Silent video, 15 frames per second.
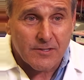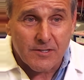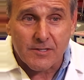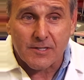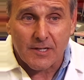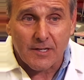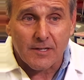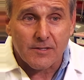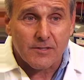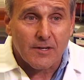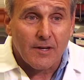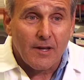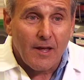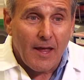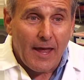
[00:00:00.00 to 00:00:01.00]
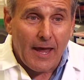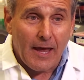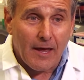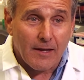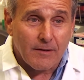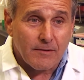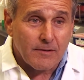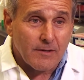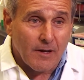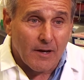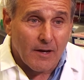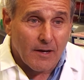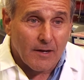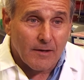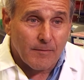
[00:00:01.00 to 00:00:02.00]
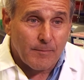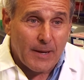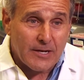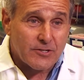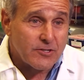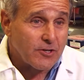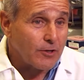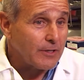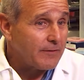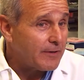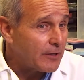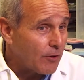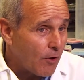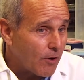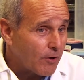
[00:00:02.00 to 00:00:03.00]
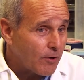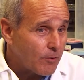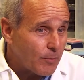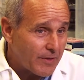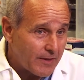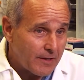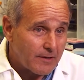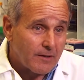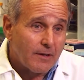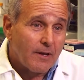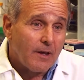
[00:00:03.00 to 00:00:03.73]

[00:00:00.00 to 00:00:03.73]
this disease, and uh, patients are living longer with it.